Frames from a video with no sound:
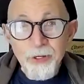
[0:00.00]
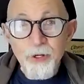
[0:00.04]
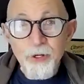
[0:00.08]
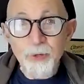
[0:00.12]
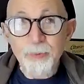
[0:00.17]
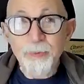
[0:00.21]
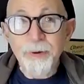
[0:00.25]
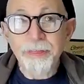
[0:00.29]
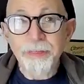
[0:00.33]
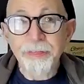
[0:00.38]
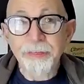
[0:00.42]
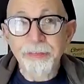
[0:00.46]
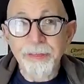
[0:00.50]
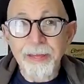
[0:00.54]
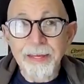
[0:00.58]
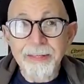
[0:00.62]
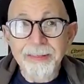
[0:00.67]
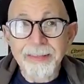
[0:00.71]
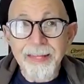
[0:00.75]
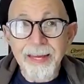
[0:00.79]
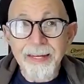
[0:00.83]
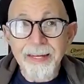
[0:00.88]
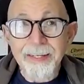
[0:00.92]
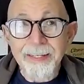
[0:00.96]
You would
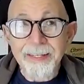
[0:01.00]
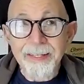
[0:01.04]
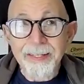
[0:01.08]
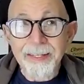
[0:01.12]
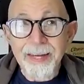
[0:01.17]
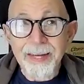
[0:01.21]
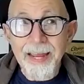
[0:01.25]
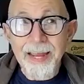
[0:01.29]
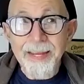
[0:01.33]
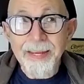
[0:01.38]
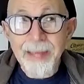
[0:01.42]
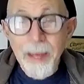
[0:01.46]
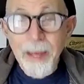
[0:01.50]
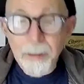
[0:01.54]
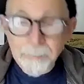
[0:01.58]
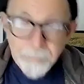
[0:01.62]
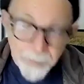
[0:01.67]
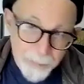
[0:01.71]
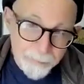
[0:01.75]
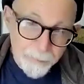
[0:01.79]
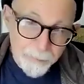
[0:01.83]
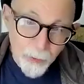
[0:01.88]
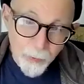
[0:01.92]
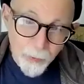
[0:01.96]
think that,
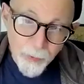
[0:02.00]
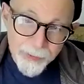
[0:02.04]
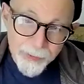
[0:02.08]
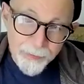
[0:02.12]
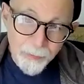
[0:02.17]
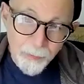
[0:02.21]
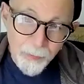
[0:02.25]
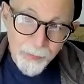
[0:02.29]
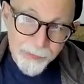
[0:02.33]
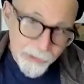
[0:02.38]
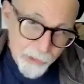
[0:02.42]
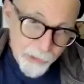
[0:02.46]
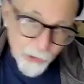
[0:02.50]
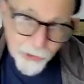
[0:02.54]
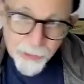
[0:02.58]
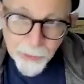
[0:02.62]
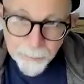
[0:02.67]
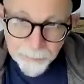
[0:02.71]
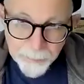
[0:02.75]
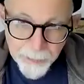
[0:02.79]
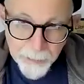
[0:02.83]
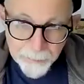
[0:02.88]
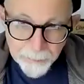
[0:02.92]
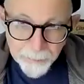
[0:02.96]
people would
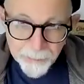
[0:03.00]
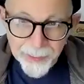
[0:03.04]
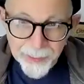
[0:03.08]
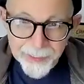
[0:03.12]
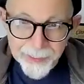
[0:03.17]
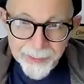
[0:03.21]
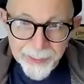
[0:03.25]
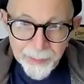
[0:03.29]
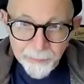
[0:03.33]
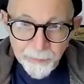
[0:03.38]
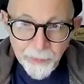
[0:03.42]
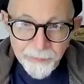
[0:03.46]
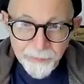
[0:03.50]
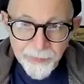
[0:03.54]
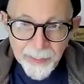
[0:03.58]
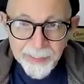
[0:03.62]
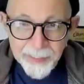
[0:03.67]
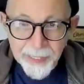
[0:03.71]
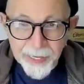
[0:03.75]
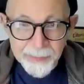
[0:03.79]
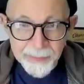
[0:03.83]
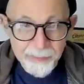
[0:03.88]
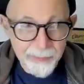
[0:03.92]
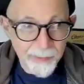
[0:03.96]
look at people like Edward
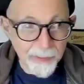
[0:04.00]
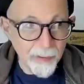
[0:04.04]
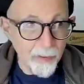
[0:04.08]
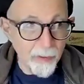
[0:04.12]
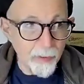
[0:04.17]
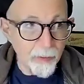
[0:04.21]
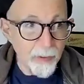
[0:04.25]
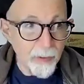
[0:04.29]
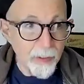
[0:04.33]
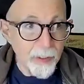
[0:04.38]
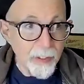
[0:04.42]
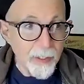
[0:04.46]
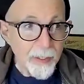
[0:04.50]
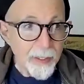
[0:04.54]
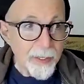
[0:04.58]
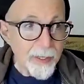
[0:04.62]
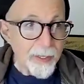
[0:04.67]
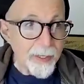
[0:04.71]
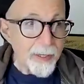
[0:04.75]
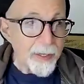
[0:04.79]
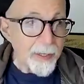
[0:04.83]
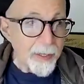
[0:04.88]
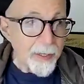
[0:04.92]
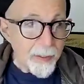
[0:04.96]
Van Halen and go,
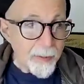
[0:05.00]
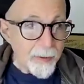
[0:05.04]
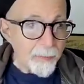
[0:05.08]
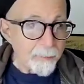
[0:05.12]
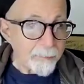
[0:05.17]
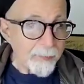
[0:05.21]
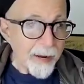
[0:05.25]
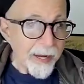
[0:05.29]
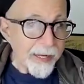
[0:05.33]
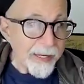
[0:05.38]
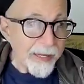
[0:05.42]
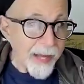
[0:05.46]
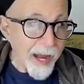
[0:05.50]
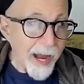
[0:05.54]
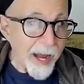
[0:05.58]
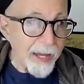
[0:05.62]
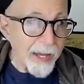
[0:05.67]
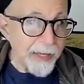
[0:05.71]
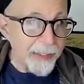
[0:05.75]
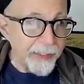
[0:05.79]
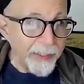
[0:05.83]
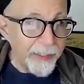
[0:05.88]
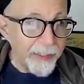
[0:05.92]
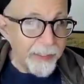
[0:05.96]
my
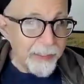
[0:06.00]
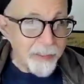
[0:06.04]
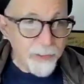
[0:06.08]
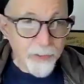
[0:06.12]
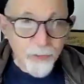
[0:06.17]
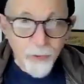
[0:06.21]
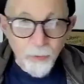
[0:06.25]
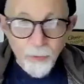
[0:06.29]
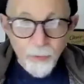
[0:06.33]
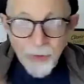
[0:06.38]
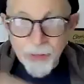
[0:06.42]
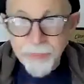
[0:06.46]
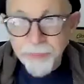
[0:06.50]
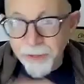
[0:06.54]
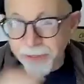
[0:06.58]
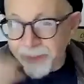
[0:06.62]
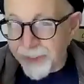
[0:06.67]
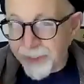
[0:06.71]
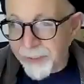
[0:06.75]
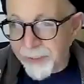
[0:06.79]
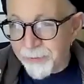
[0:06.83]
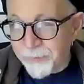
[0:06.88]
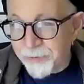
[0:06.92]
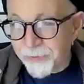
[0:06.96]
God, we
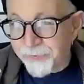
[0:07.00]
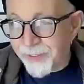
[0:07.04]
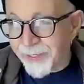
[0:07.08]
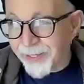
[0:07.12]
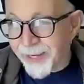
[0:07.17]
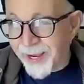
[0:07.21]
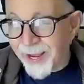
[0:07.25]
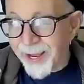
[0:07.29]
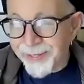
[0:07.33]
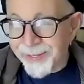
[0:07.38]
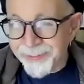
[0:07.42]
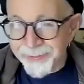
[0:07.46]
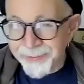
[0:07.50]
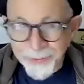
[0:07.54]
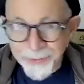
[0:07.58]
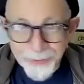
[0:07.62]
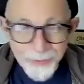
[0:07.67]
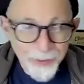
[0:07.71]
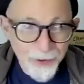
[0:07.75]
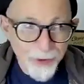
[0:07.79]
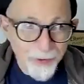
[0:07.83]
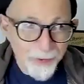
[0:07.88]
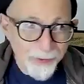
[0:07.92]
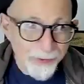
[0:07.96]
thought he was a god,
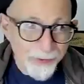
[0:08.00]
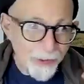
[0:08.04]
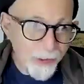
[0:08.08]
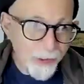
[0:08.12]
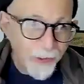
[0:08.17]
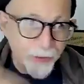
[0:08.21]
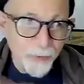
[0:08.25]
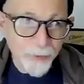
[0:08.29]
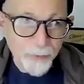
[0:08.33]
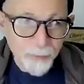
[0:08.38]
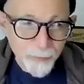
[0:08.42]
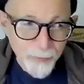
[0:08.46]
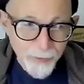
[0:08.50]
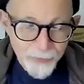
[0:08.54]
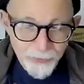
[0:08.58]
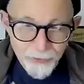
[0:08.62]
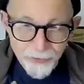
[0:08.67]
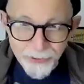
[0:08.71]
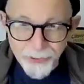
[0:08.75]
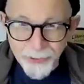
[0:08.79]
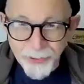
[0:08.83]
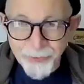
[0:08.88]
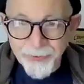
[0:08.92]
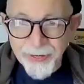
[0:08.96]
and look what
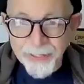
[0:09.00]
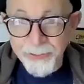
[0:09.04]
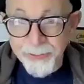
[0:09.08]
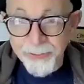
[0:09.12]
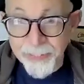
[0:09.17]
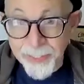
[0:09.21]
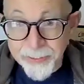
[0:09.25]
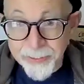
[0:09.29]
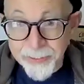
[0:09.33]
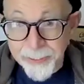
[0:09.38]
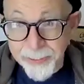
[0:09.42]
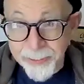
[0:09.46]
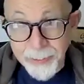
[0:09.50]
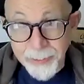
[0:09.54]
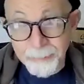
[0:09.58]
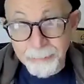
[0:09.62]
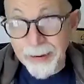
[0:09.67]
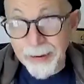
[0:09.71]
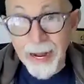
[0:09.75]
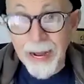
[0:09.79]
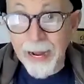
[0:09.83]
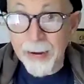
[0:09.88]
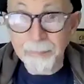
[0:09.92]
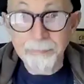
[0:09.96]
cigarettes did to
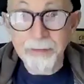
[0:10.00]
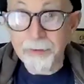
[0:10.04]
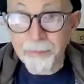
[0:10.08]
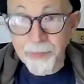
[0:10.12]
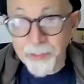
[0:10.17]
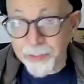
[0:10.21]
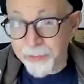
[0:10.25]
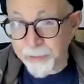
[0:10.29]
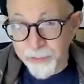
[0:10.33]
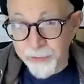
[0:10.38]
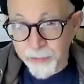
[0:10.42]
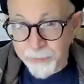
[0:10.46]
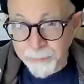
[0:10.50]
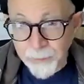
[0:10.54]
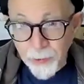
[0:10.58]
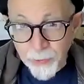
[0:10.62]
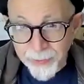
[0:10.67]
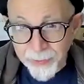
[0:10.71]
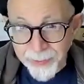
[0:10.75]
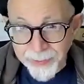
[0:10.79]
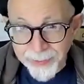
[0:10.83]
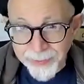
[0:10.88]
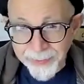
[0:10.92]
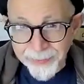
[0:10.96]
him. I'm never going to
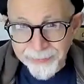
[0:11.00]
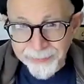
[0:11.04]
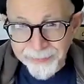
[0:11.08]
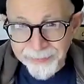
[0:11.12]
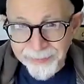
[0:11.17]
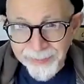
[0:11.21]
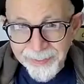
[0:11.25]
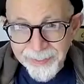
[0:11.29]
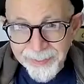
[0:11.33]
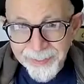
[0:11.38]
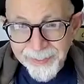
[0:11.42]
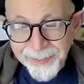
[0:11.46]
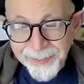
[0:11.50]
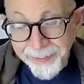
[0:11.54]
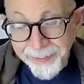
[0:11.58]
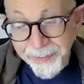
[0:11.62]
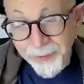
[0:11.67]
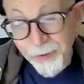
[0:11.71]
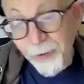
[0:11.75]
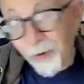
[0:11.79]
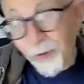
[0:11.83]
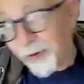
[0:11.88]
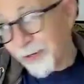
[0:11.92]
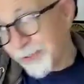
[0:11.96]
smoke again,
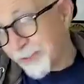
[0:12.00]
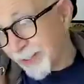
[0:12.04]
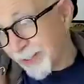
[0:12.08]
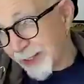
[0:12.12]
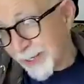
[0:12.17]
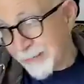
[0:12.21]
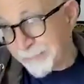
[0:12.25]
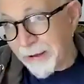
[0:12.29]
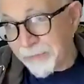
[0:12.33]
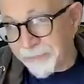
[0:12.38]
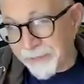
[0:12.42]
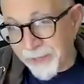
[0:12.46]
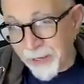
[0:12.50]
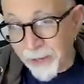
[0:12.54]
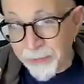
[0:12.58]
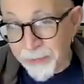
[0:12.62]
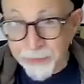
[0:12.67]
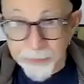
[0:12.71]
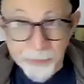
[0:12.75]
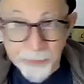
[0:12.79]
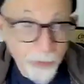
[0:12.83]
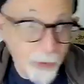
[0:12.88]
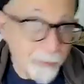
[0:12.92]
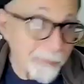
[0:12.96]
or does it come out the
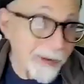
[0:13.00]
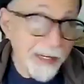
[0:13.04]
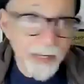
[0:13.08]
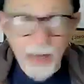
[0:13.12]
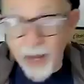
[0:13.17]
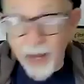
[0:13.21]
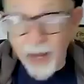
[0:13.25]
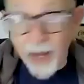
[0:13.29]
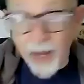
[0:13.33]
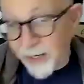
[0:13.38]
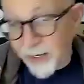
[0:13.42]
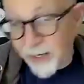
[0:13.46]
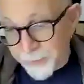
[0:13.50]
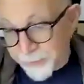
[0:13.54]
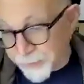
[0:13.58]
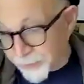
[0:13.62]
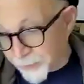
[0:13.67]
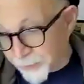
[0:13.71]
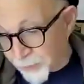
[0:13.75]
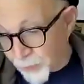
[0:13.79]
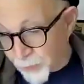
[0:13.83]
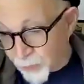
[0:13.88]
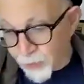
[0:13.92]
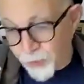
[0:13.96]
other end? Oh my God, he
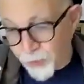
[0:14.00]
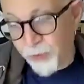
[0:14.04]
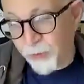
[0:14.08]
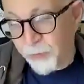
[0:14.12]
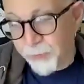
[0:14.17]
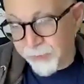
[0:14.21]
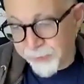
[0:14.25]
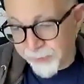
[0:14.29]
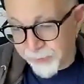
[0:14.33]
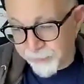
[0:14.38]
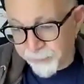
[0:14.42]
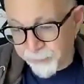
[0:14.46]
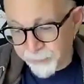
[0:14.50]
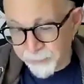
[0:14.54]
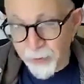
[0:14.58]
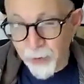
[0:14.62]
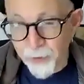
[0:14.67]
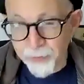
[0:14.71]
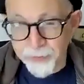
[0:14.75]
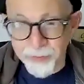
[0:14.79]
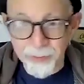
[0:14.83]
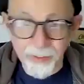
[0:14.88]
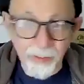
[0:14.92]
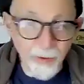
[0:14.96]
was so cool when he
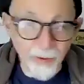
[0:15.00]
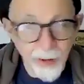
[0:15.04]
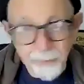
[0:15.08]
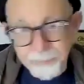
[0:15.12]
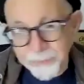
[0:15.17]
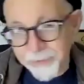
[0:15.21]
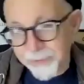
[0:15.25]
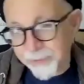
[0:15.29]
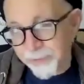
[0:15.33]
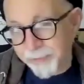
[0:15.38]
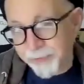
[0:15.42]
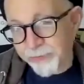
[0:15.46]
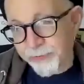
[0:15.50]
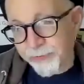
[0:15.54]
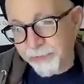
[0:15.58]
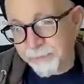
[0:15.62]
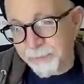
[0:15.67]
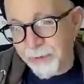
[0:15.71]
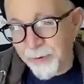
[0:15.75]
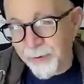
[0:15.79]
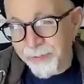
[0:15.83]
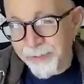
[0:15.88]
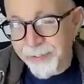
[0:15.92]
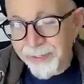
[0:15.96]
smoked, I'm going to
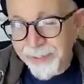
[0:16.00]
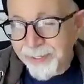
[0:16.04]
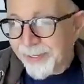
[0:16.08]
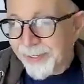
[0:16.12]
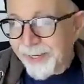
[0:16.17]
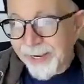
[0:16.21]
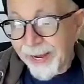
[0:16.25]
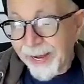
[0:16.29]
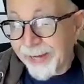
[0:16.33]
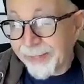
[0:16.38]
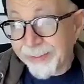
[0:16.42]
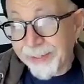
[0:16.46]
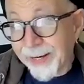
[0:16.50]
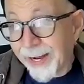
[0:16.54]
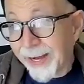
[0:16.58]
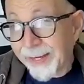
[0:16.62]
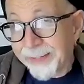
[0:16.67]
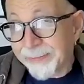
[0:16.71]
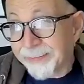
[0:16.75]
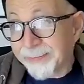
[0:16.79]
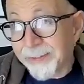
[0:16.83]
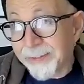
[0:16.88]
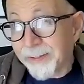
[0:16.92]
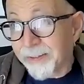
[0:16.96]
smoke.
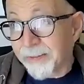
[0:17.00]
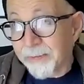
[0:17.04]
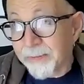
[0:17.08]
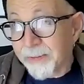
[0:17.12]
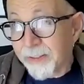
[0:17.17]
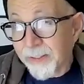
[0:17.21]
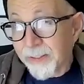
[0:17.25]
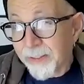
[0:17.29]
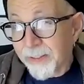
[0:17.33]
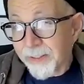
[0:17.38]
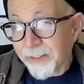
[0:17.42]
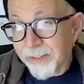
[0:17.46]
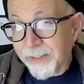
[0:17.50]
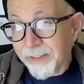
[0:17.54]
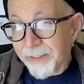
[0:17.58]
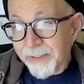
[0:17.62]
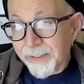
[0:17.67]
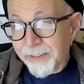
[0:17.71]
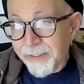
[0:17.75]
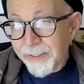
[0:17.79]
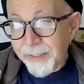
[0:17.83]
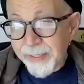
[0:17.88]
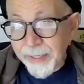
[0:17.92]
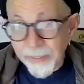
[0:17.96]
I don't know.
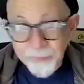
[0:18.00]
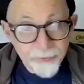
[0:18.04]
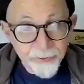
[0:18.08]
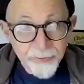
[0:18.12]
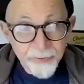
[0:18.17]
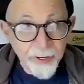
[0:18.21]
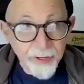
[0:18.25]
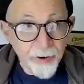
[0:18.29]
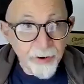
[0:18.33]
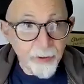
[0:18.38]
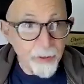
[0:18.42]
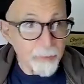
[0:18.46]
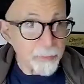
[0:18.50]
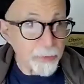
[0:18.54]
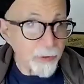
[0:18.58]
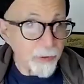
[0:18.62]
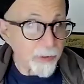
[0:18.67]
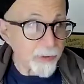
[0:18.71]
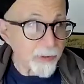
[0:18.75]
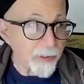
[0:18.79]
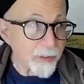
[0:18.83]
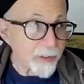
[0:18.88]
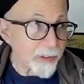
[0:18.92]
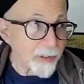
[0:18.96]
It's
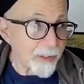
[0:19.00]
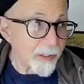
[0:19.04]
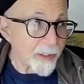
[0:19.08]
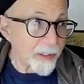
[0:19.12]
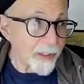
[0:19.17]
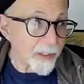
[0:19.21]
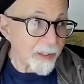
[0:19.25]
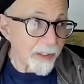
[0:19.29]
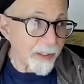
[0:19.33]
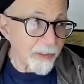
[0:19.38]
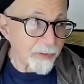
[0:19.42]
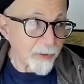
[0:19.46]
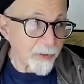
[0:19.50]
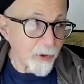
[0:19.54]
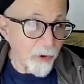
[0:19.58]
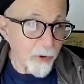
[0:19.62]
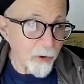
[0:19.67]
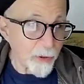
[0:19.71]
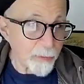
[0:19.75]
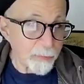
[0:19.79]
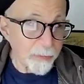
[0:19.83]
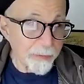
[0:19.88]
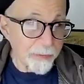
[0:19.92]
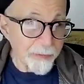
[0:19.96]
terrible. It's a
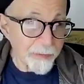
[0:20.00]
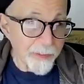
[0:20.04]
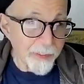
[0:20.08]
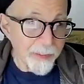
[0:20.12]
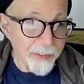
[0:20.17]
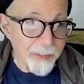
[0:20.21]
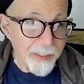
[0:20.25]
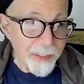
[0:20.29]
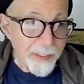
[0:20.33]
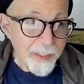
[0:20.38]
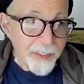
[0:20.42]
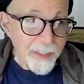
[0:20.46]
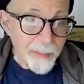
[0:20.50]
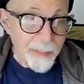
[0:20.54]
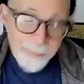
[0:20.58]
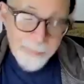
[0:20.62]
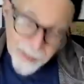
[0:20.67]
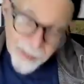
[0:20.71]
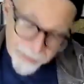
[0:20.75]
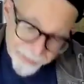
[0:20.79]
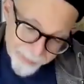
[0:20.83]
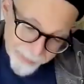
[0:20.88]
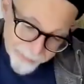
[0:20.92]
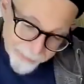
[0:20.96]
horrible thing. I
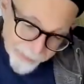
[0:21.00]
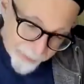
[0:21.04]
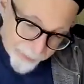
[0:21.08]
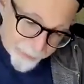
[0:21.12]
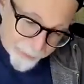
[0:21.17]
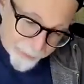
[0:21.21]
mean, I think